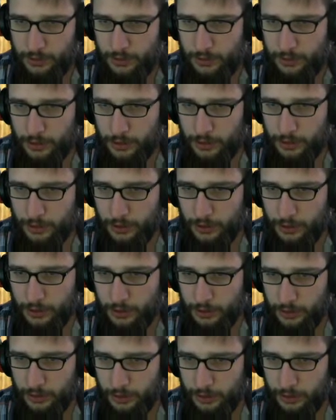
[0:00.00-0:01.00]

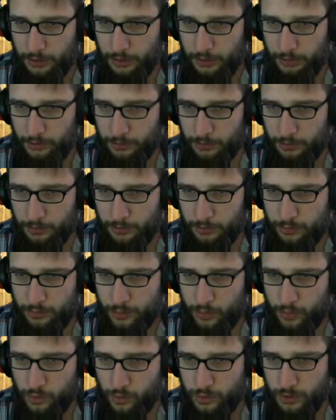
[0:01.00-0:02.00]
Any
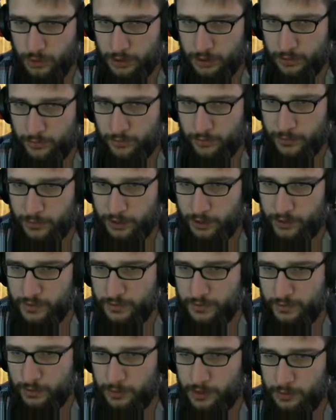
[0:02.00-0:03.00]
more informations
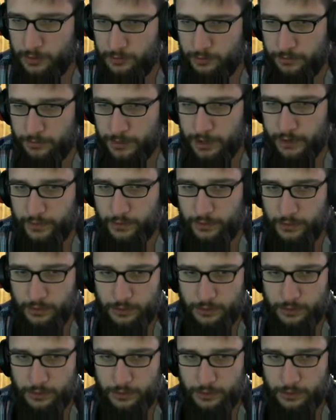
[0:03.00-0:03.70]
for me, please?